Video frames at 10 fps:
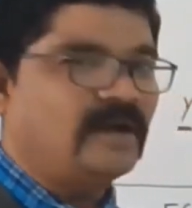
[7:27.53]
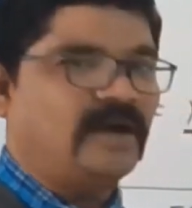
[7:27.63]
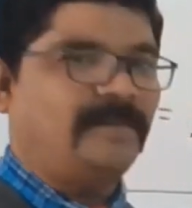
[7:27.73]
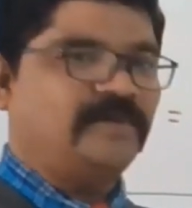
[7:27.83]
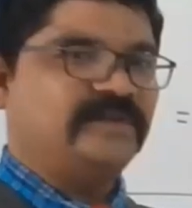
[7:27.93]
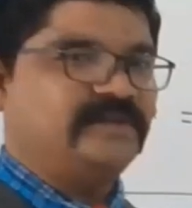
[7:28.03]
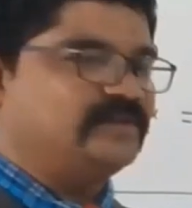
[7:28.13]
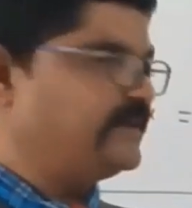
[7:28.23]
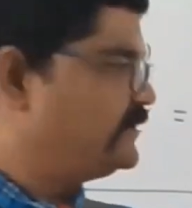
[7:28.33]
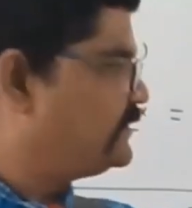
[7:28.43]
Opposite to
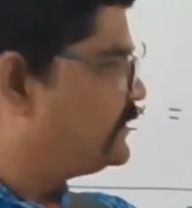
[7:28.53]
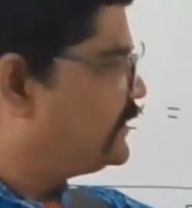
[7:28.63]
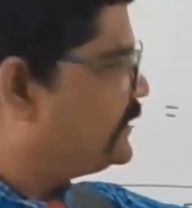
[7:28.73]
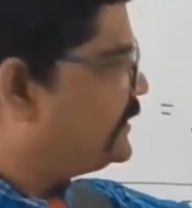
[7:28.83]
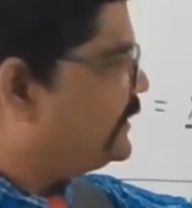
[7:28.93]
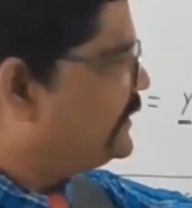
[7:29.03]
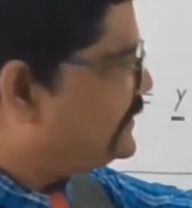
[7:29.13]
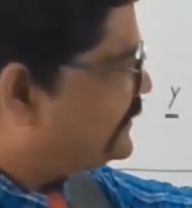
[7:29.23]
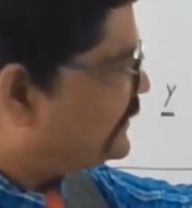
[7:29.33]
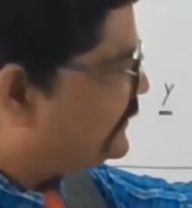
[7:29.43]
this,
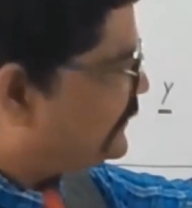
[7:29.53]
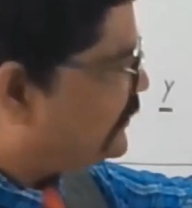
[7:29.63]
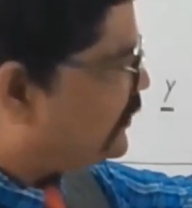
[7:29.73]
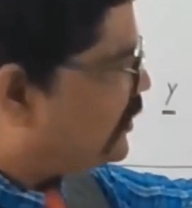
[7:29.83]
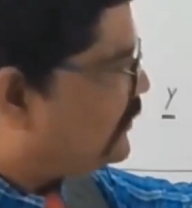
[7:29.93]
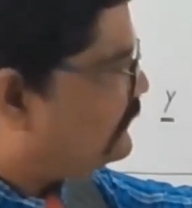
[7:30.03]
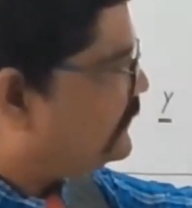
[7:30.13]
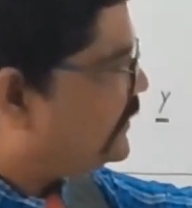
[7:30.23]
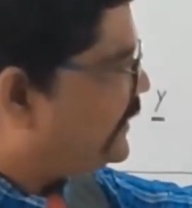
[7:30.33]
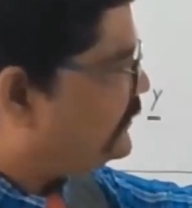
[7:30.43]
integration
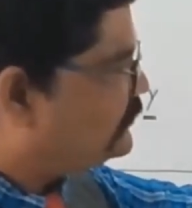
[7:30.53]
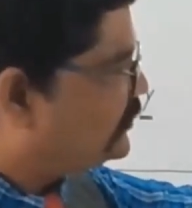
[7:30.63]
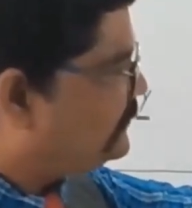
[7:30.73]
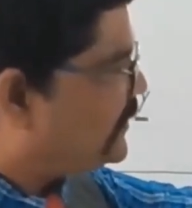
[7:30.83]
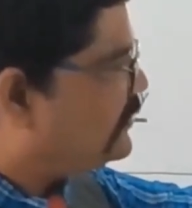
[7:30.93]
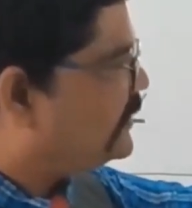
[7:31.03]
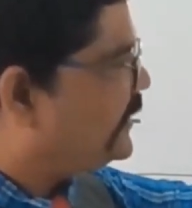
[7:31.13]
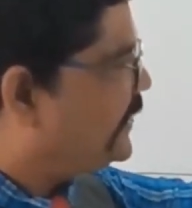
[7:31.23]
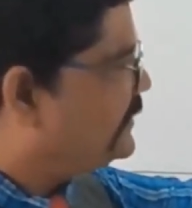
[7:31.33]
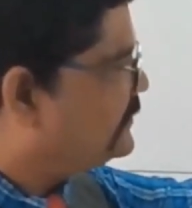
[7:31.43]
of x to the
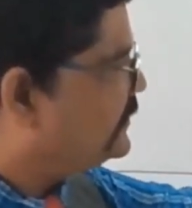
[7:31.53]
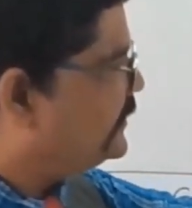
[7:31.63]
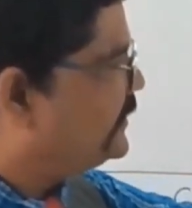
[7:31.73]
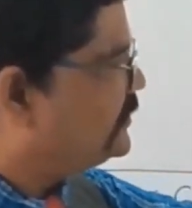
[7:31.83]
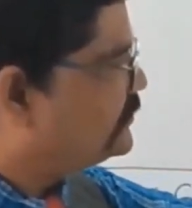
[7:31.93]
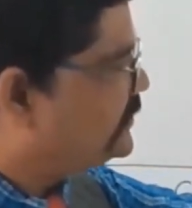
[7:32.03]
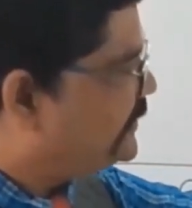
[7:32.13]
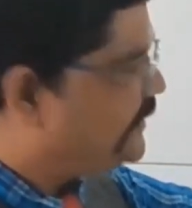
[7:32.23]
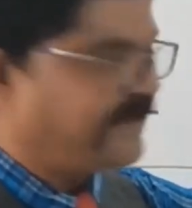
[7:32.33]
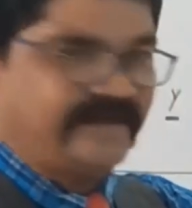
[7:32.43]
power n into
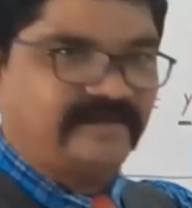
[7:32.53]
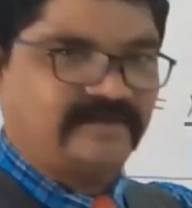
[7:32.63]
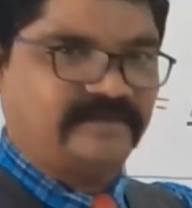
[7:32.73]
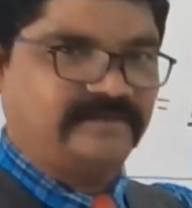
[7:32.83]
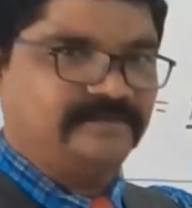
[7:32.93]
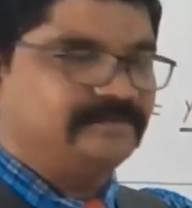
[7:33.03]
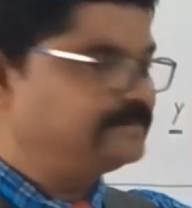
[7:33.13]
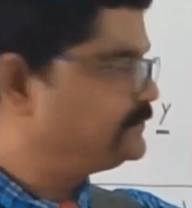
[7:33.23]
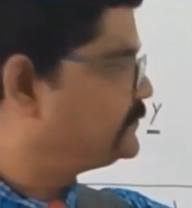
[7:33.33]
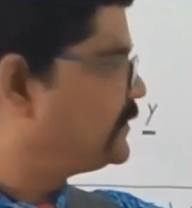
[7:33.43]
dx
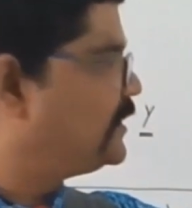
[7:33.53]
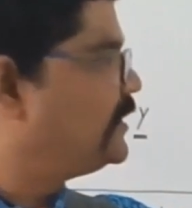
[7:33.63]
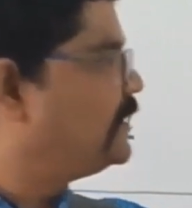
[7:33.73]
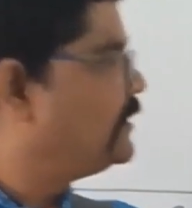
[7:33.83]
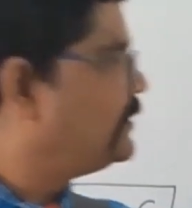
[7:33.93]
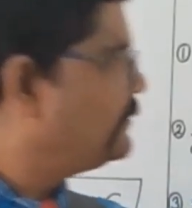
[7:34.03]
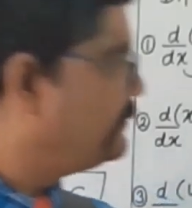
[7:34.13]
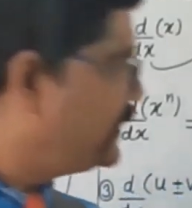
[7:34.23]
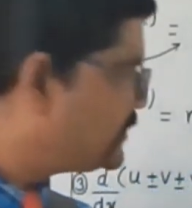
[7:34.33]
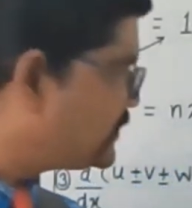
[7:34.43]

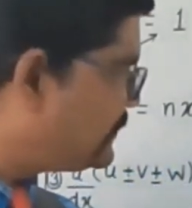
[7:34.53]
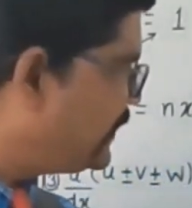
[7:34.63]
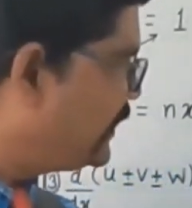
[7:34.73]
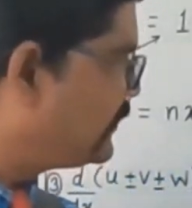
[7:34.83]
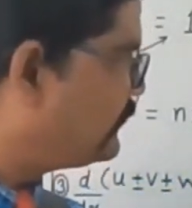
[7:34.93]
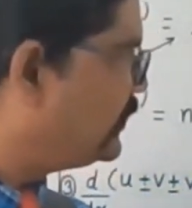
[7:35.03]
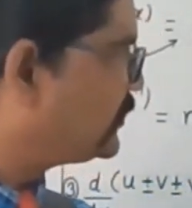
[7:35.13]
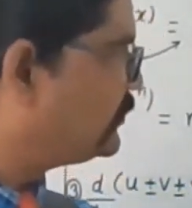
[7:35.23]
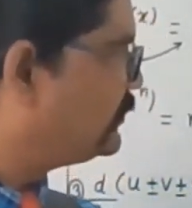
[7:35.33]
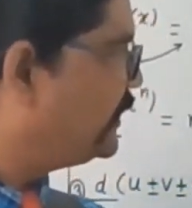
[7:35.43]
must be
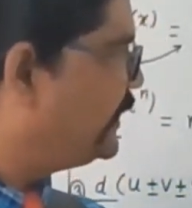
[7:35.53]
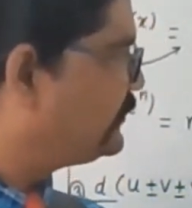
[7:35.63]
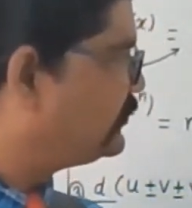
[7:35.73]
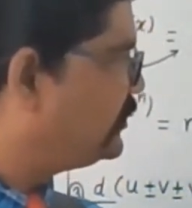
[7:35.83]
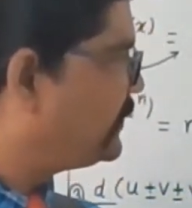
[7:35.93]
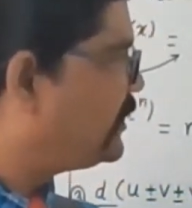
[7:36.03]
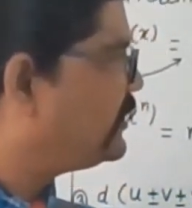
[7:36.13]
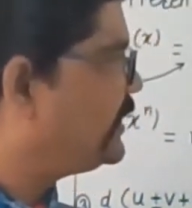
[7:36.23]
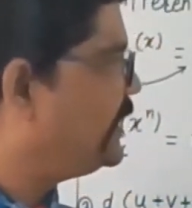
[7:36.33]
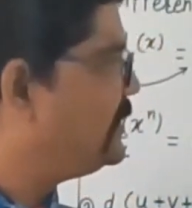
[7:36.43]
equal to x to the
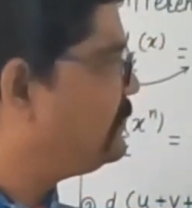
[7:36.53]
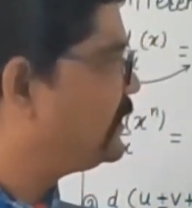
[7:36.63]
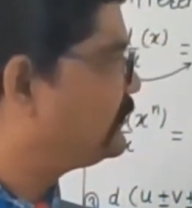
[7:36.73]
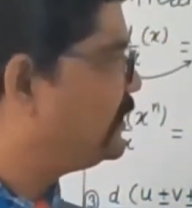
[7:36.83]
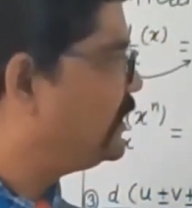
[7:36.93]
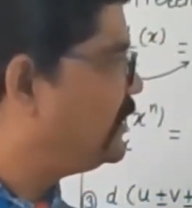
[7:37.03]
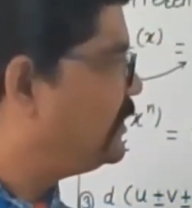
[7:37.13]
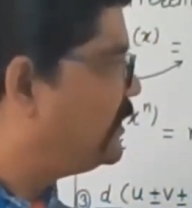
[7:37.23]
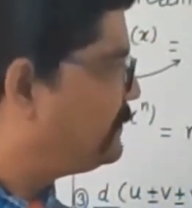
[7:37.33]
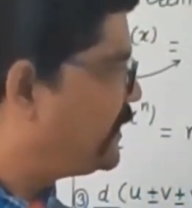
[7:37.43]
power n plus 1
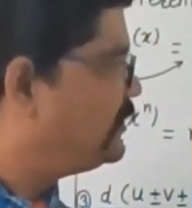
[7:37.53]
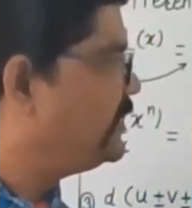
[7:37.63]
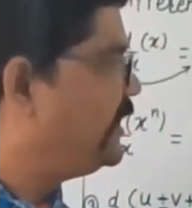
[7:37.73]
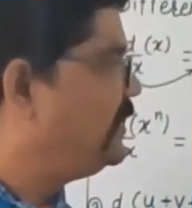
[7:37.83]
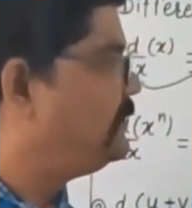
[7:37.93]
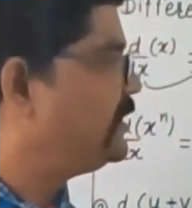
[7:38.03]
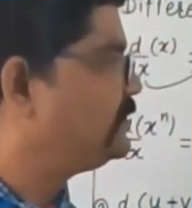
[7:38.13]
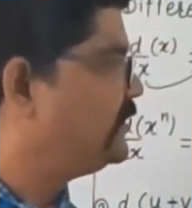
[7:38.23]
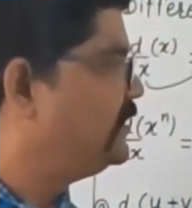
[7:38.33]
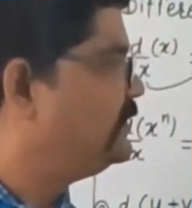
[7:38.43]
upon n
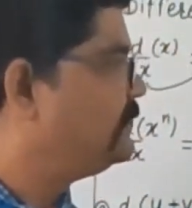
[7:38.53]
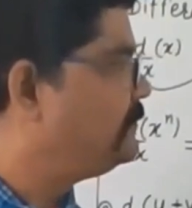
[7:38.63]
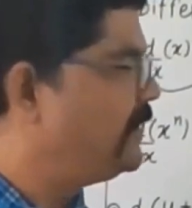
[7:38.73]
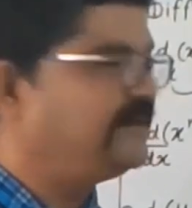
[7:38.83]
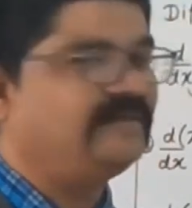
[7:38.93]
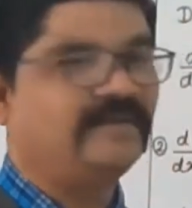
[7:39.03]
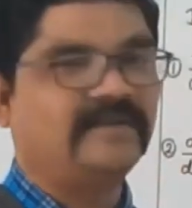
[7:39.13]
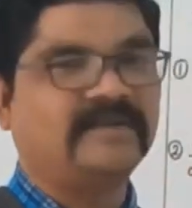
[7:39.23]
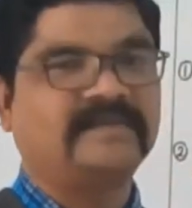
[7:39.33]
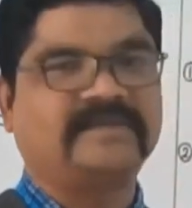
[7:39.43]
plus 1 plus
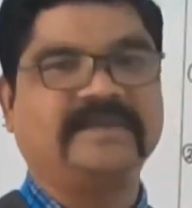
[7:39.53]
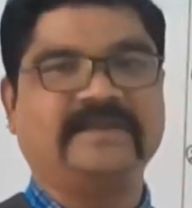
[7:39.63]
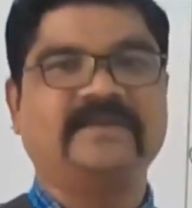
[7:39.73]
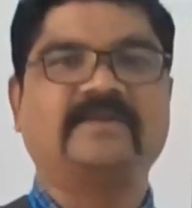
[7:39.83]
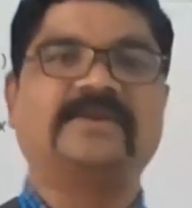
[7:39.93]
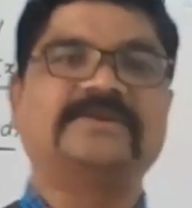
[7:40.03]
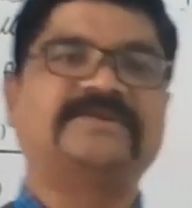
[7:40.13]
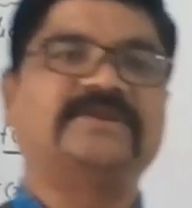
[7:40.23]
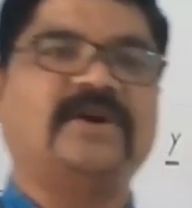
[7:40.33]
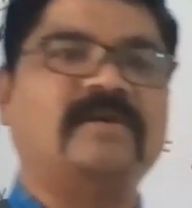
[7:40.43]
c,
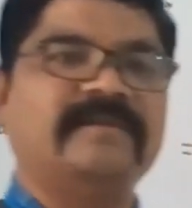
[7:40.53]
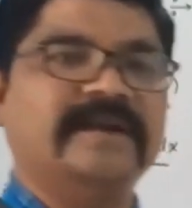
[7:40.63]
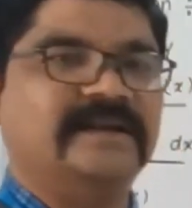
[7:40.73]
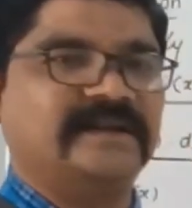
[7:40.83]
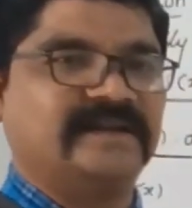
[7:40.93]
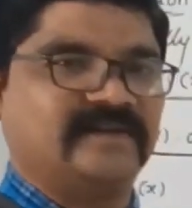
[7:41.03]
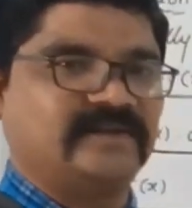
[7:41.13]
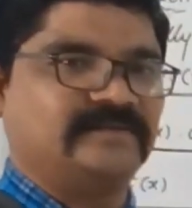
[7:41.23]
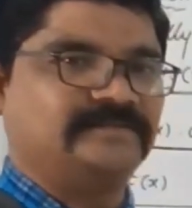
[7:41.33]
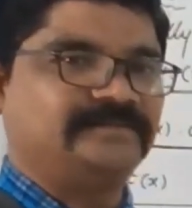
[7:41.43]
constant of integration.